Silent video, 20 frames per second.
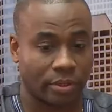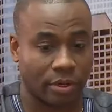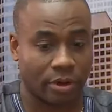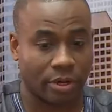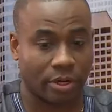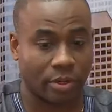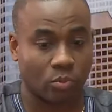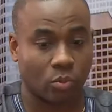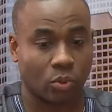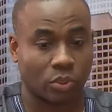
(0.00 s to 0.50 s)
there are
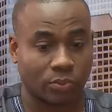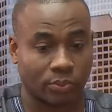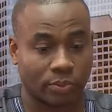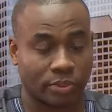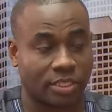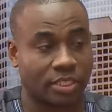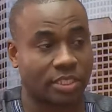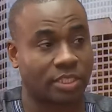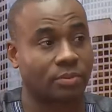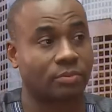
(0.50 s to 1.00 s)
already
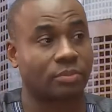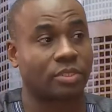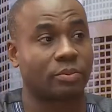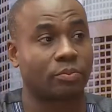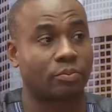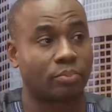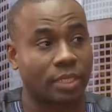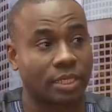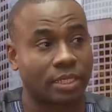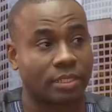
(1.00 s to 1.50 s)
multiple systems
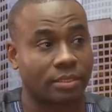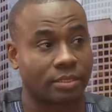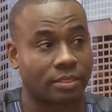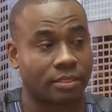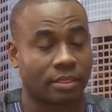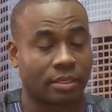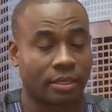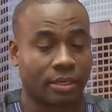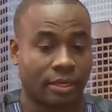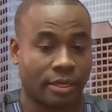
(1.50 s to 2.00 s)
in
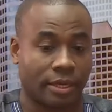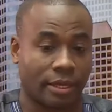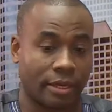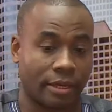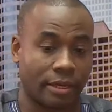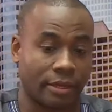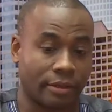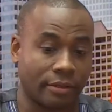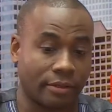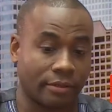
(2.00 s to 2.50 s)
place,
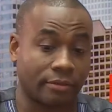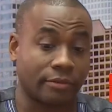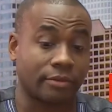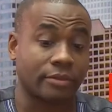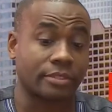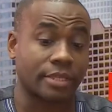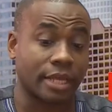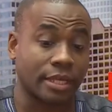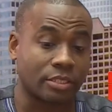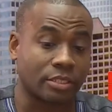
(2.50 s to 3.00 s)
and
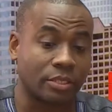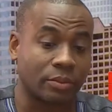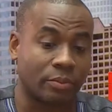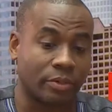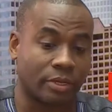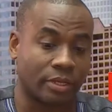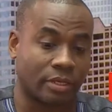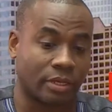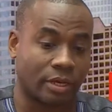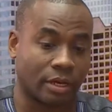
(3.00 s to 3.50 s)
there's actually
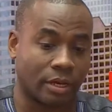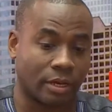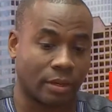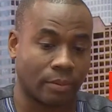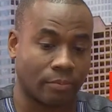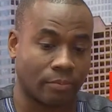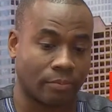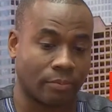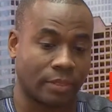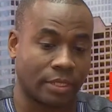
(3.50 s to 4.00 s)
been um,